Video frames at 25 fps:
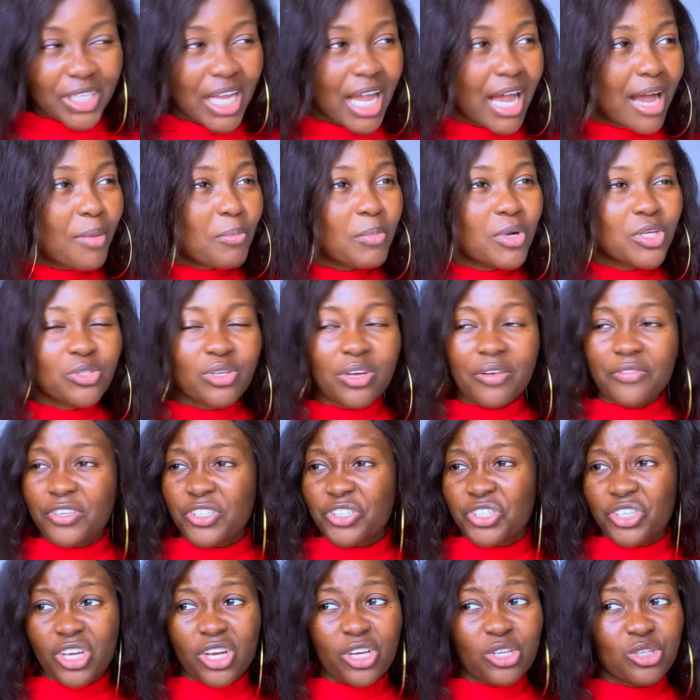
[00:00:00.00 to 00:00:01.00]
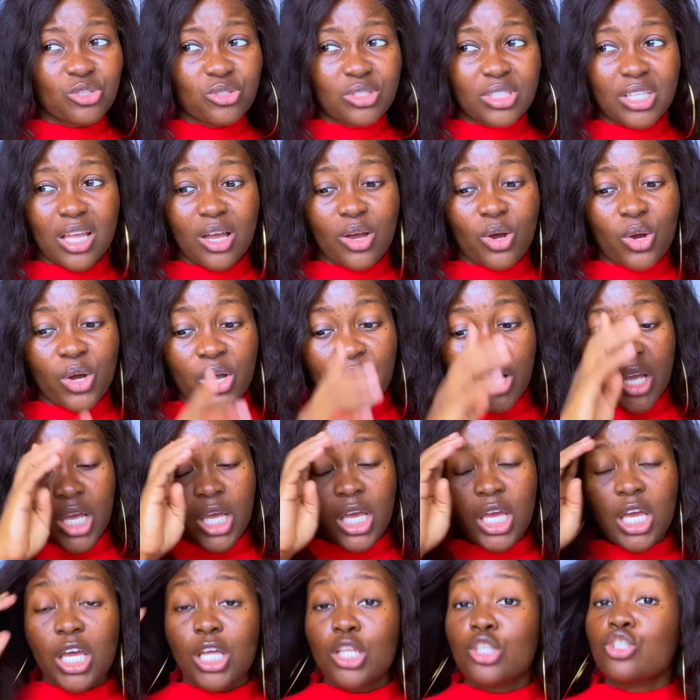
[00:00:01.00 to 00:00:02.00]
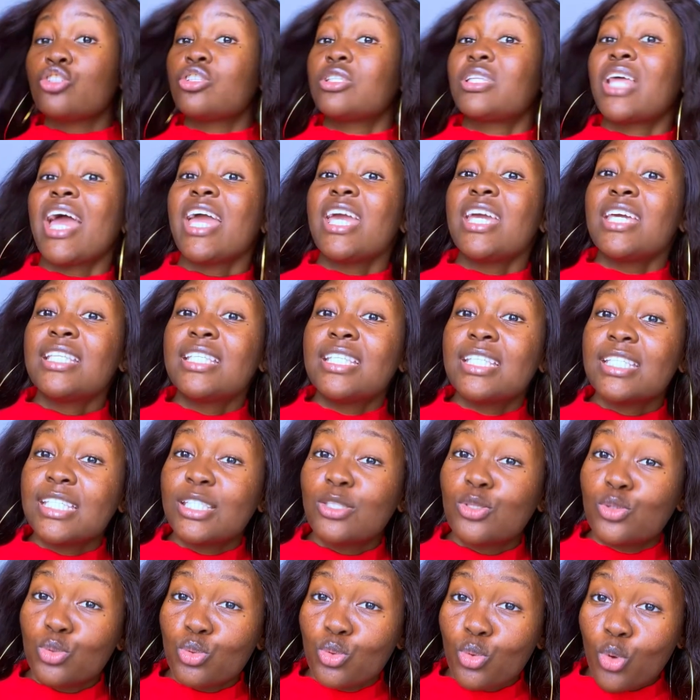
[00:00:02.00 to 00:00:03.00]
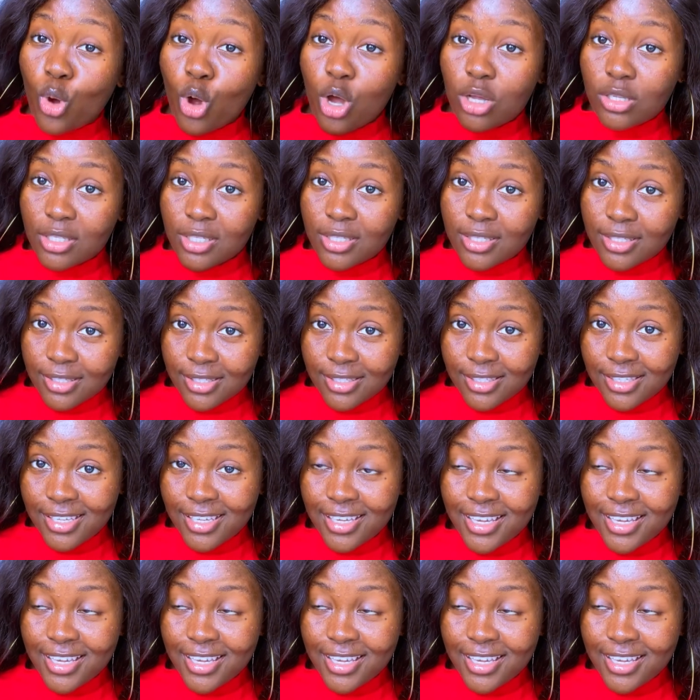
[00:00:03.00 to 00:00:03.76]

How much have you charged now to tell you the 2 courses?